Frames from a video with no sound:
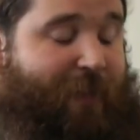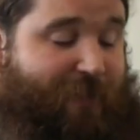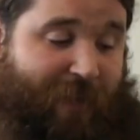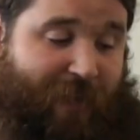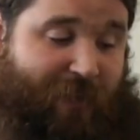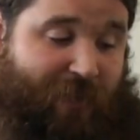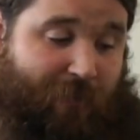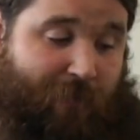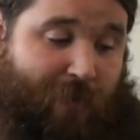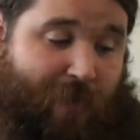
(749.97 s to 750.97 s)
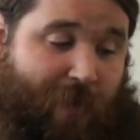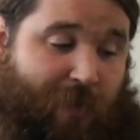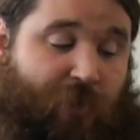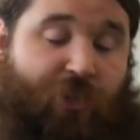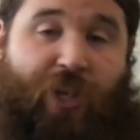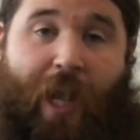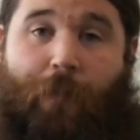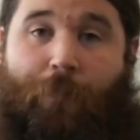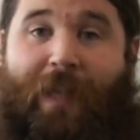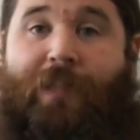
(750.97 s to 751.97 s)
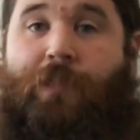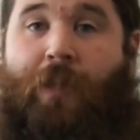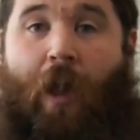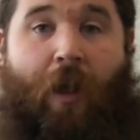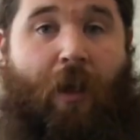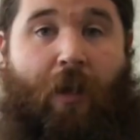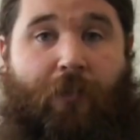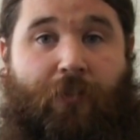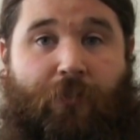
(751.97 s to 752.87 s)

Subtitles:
to this shape, it's not a hard